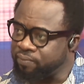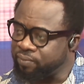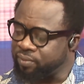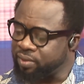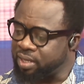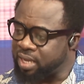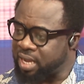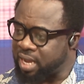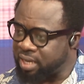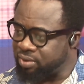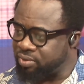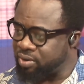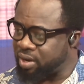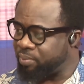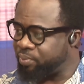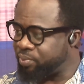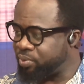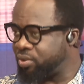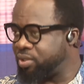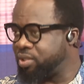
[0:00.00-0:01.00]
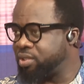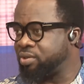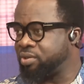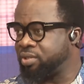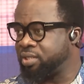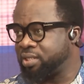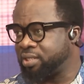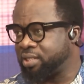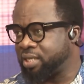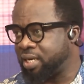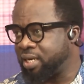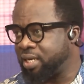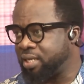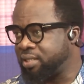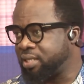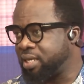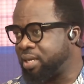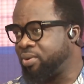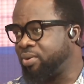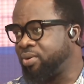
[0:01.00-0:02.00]
and you're uploading it on the internet
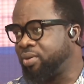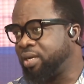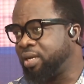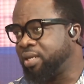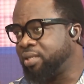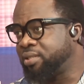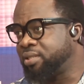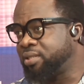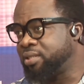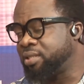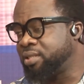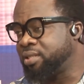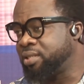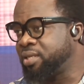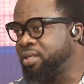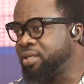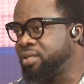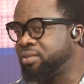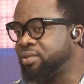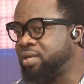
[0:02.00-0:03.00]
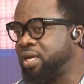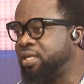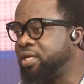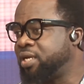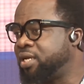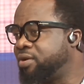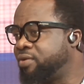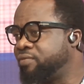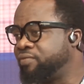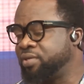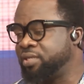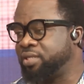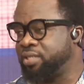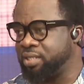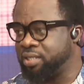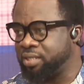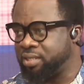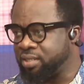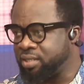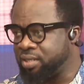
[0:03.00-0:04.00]
and all that. So at the end of the
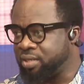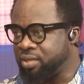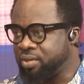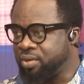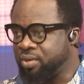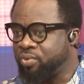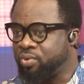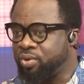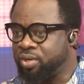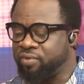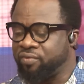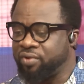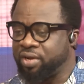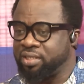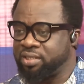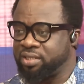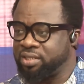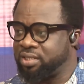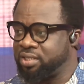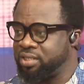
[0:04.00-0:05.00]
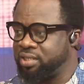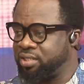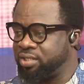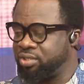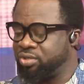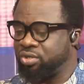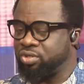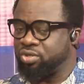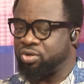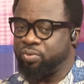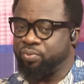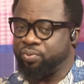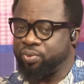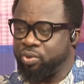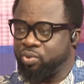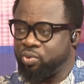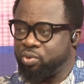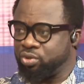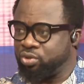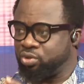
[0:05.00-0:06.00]
day, whatever it is the indigenous company
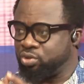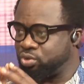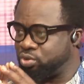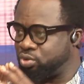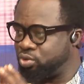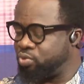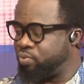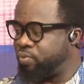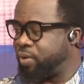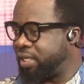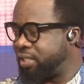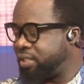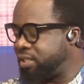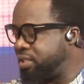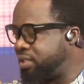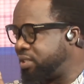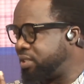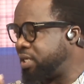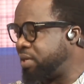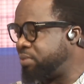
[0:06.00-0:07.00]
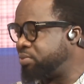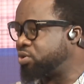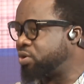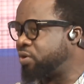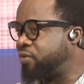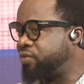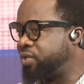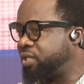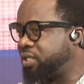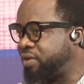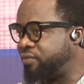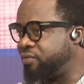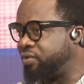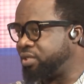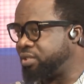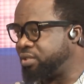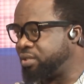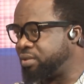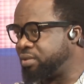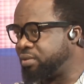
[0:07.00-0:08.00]
want to do in terms of
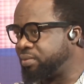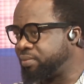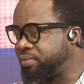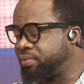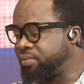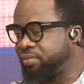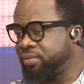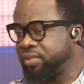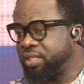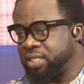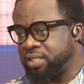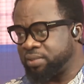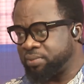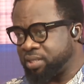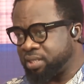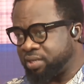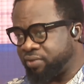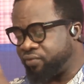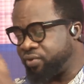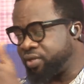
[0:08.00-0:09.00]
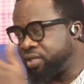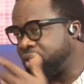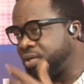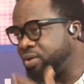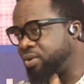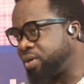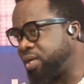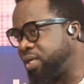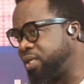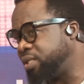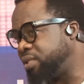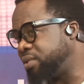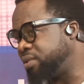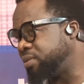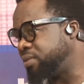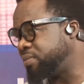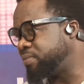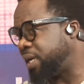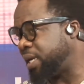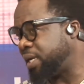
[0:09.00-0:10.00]
intervention, it's been defeated already
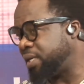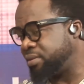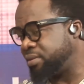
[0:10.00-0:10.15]
by